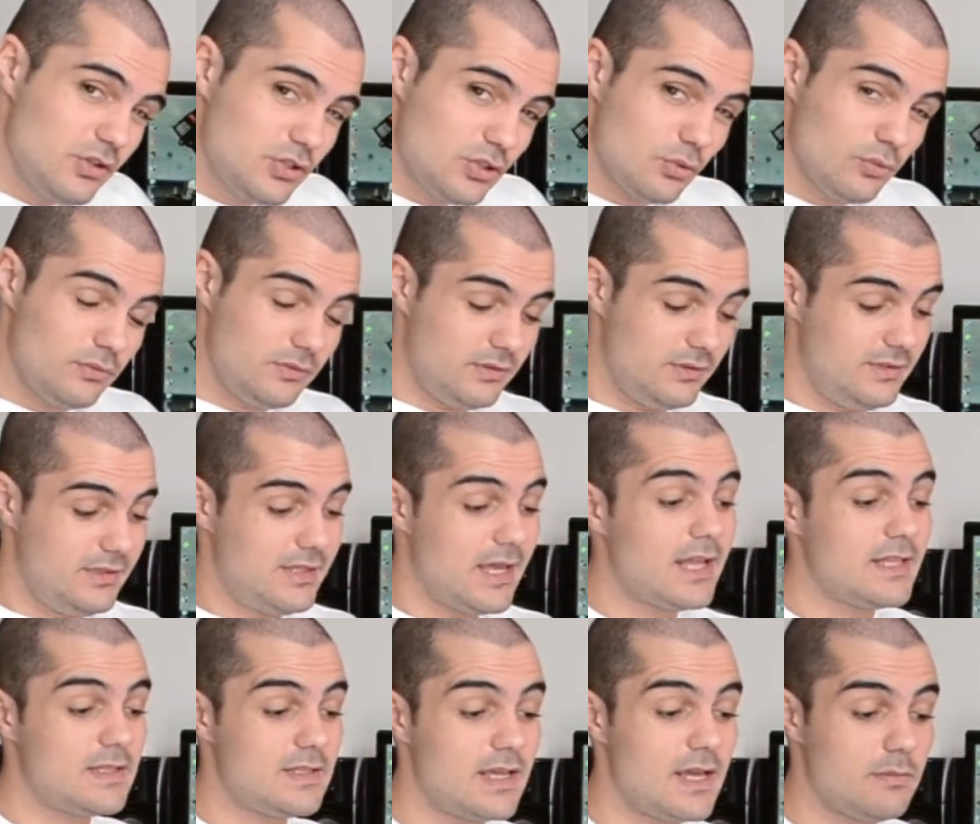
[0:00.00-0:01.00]
So
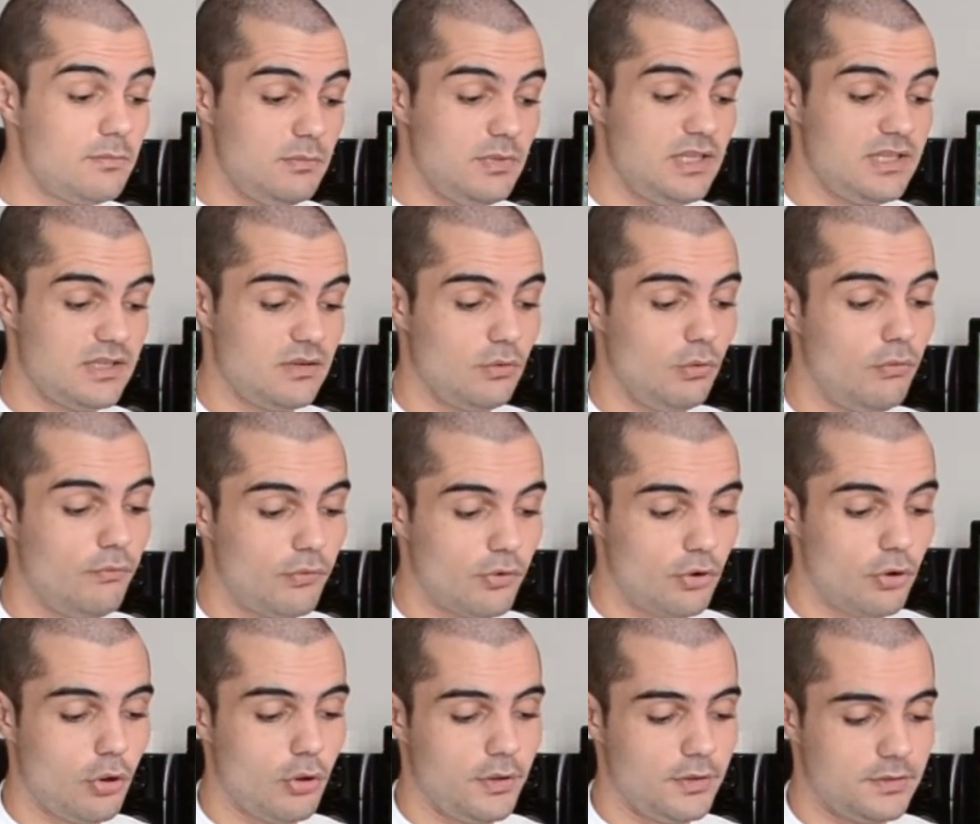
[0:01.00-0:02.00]
that means
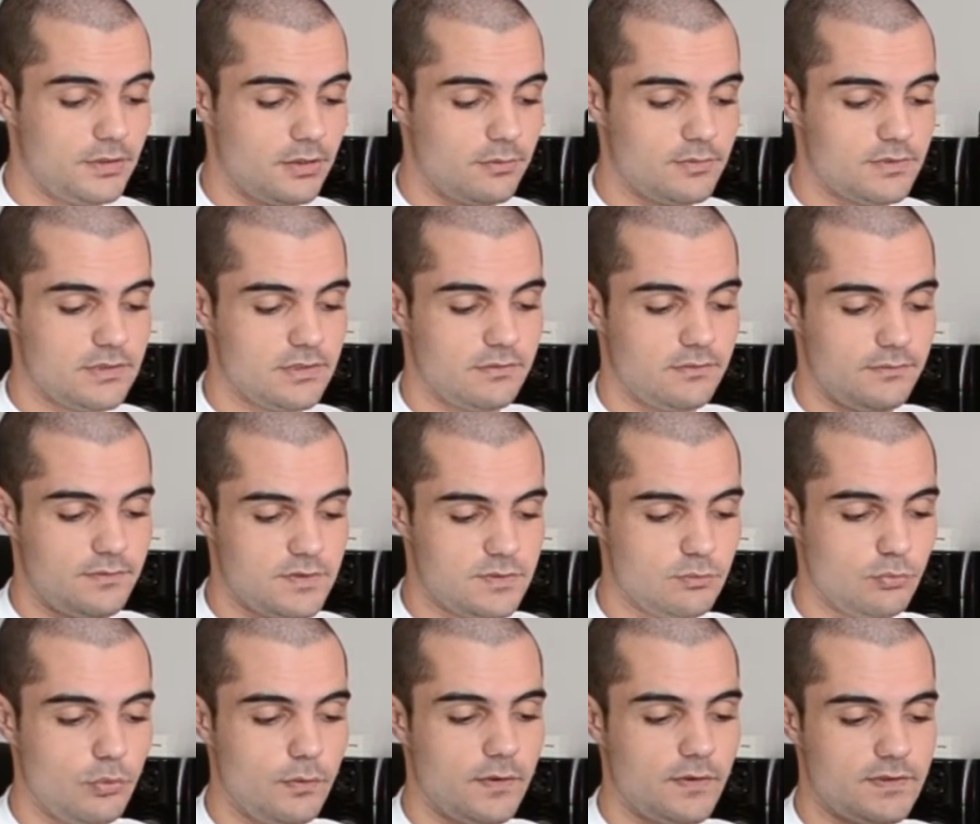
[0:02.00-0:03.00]
overall, in terms of
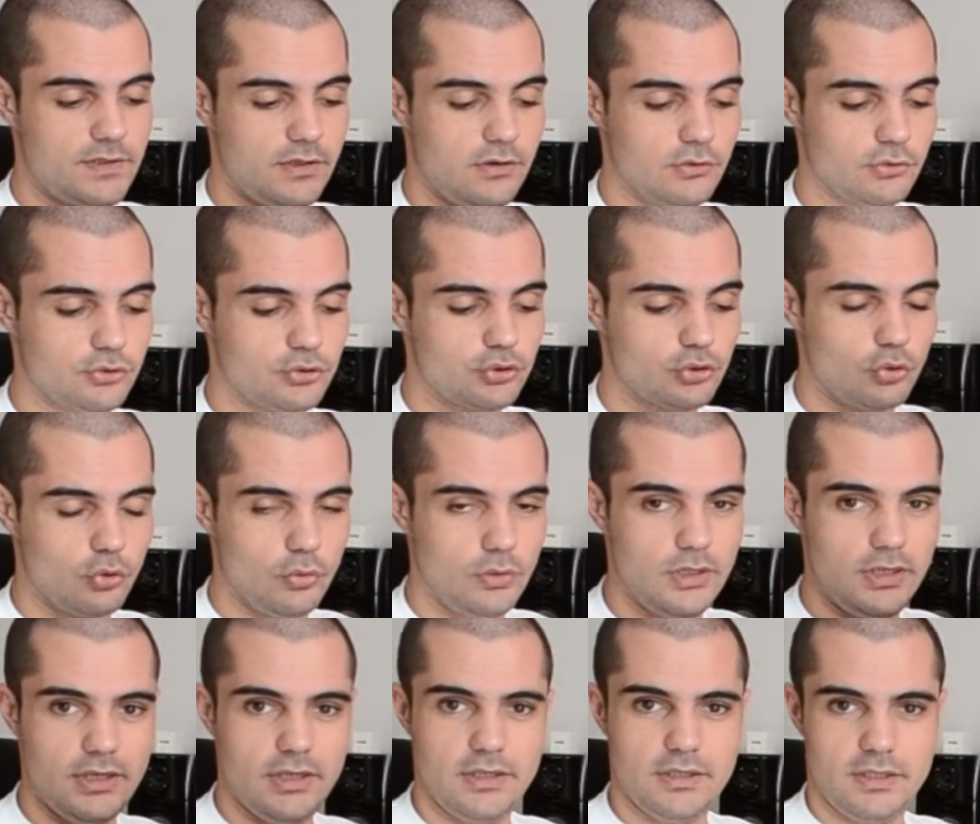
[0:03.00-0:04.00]
smoothness and
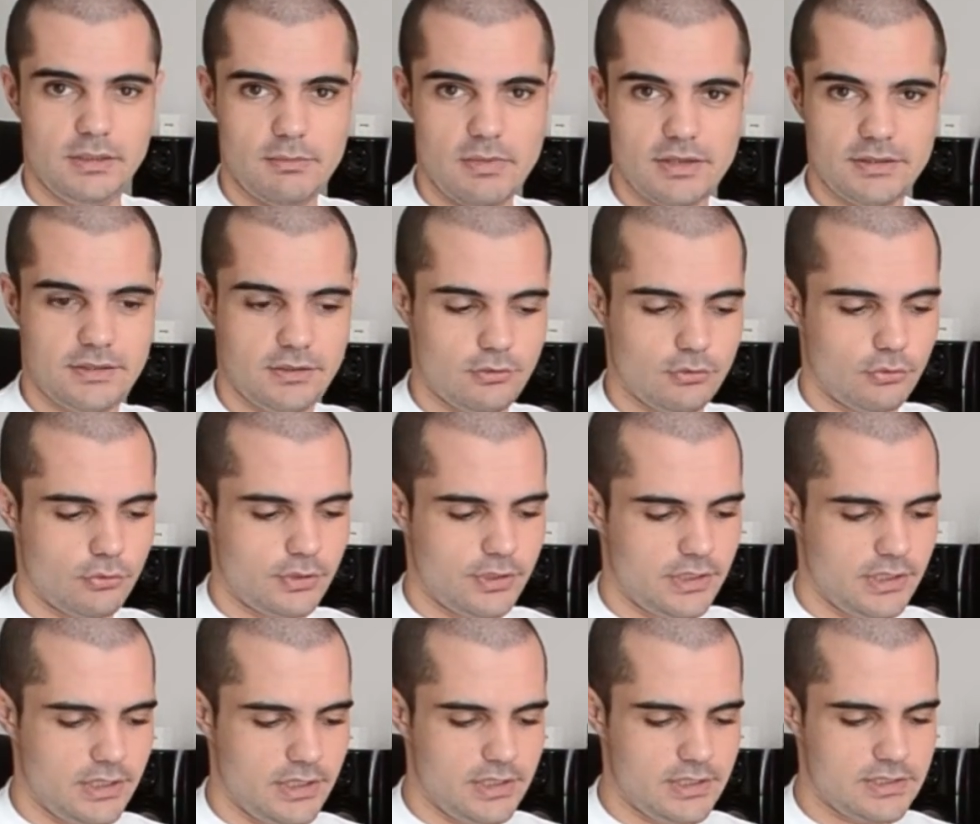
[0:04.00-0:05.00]
control, the
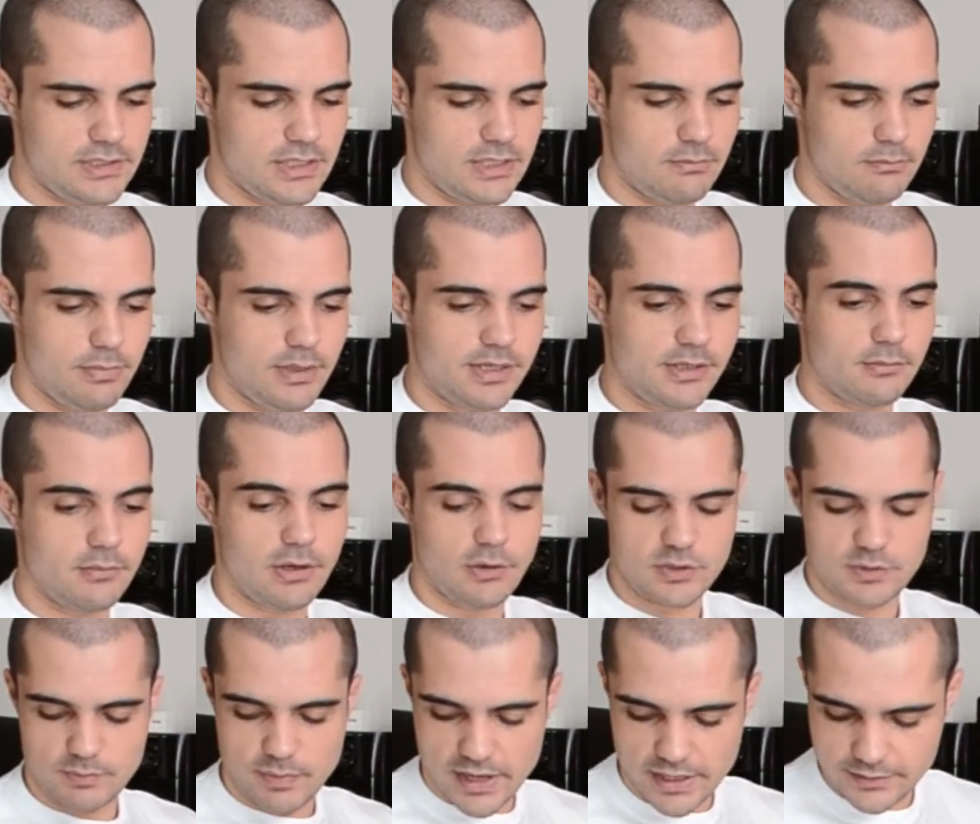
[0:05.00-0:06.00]
Manticor is a better
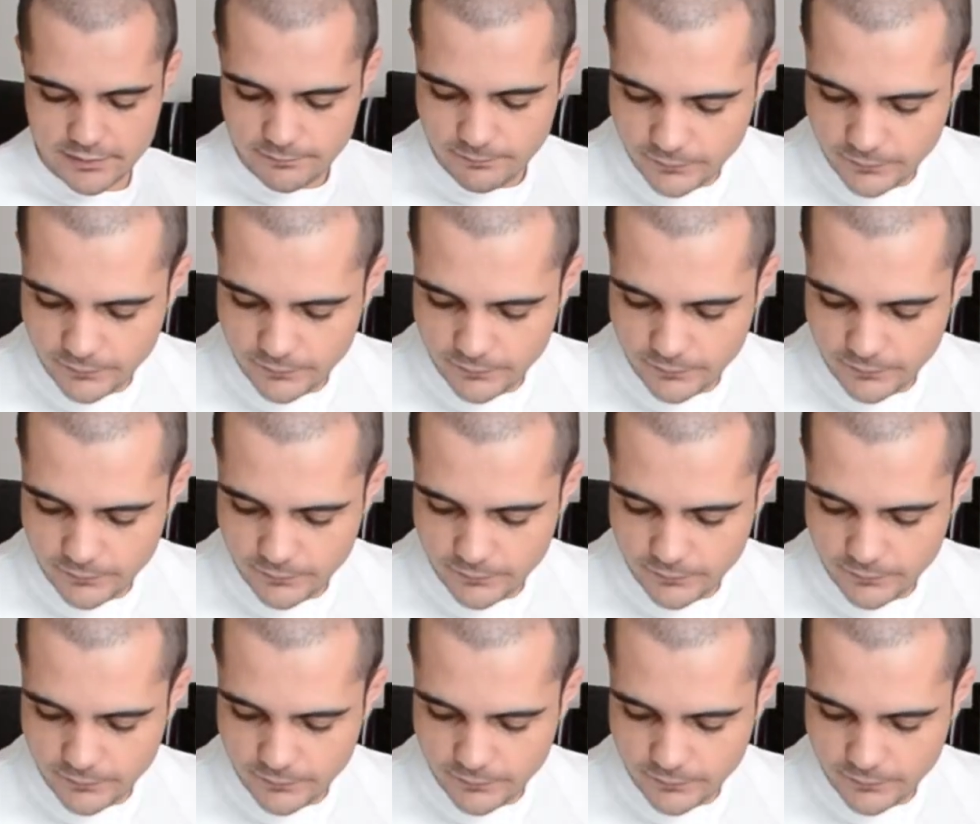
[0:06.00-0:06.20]
mouse pad.